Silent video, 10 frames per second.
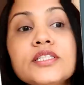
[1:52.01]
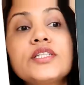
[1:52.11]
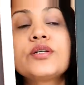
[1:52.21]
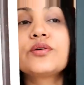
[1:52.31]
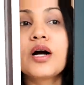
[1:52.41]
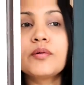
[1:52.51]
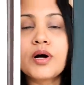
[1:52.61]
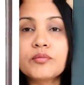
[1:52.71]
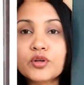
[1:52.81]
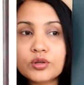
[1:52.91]
See, what? I'm,
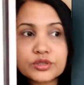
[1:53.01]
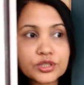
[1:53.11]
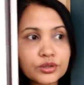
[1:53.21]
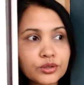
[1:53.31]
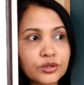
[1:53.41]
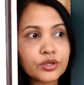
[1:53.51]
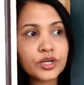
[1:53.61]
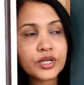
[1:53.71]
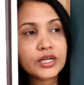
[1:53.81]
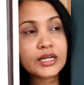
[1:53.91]
I'm closing door.
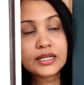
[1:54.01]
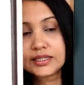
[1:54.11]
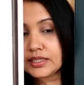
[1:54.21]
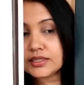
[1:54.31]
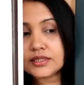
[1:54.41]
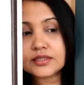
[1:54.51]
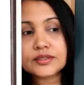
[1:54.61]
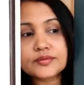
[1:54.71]
That's it.